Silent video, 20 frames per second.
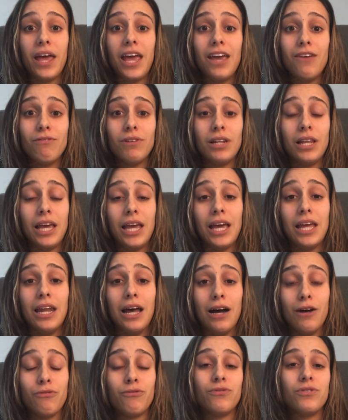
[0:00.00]
evenly
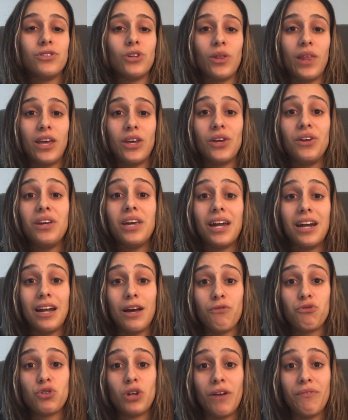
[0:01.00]
enough so that you can get
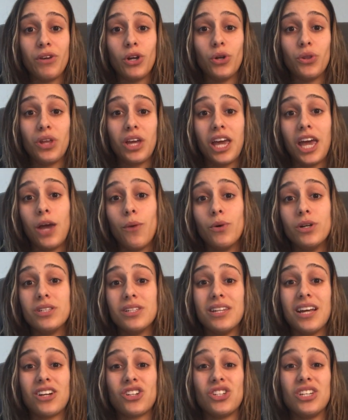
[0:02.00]
enough traffic on the keywords
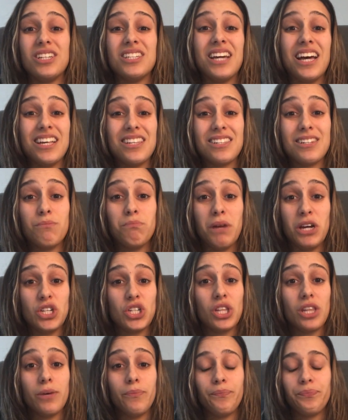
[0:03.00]
and actually test and
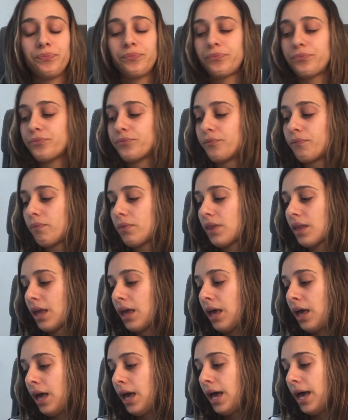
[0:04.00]
measure
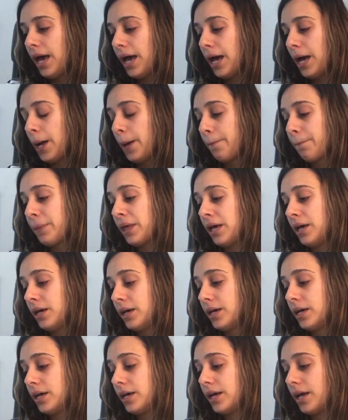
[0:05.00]
them.
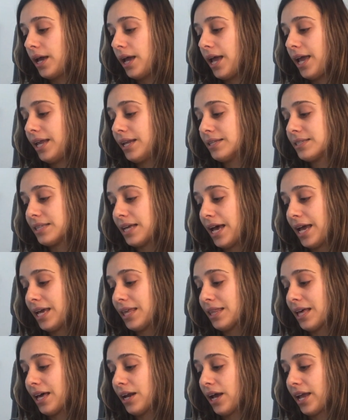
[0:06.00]
In
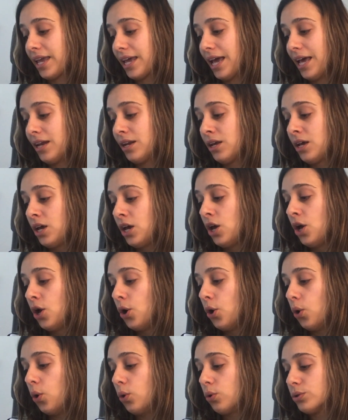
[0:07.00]
saying that, again,
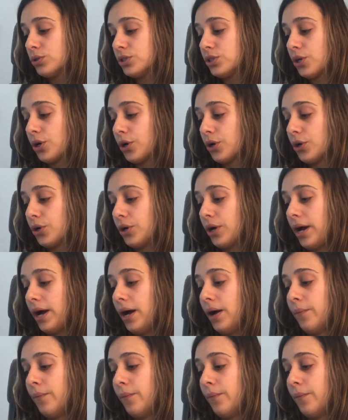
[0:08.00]
also,